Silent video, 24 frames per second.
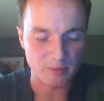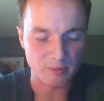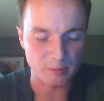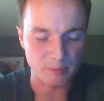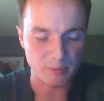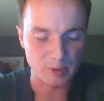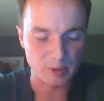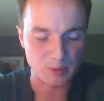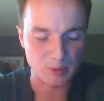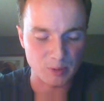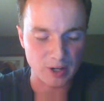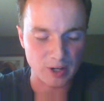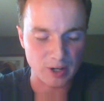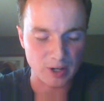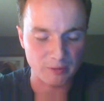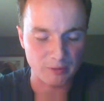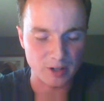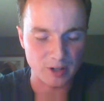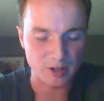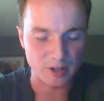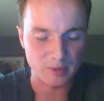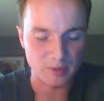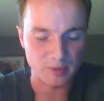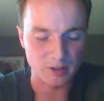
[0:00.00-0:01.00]
We just pray
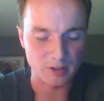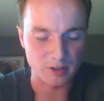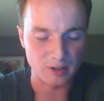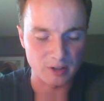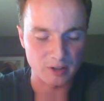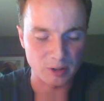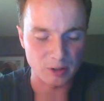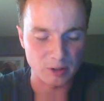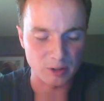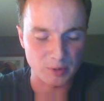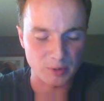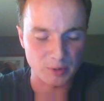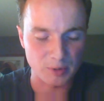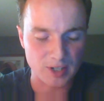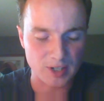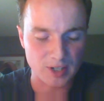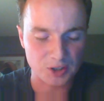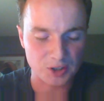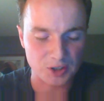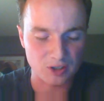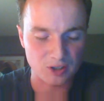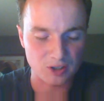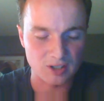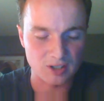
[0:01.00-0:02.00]
for them and their
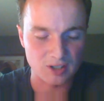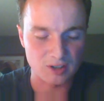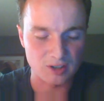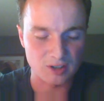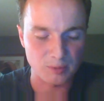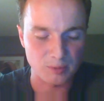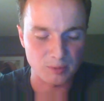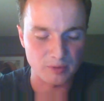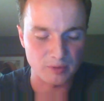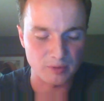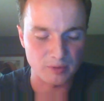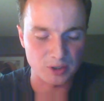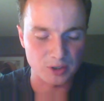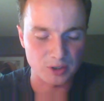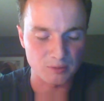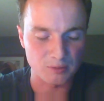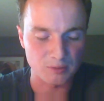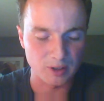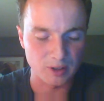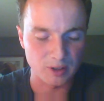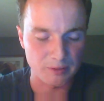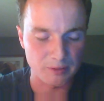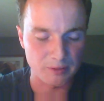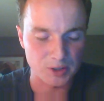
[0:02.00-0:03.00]
protection and your
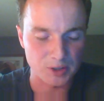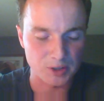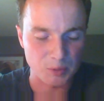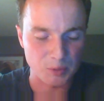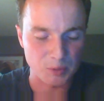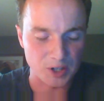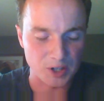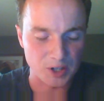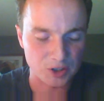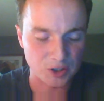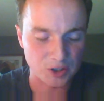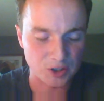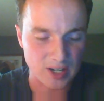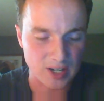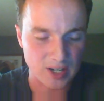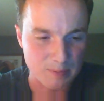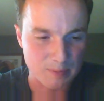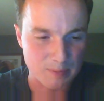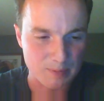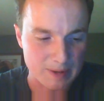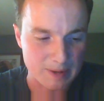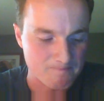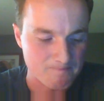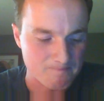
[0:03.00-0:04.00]
provision. We love you so much.
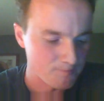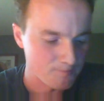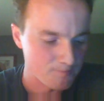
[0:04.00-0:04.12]
Amen.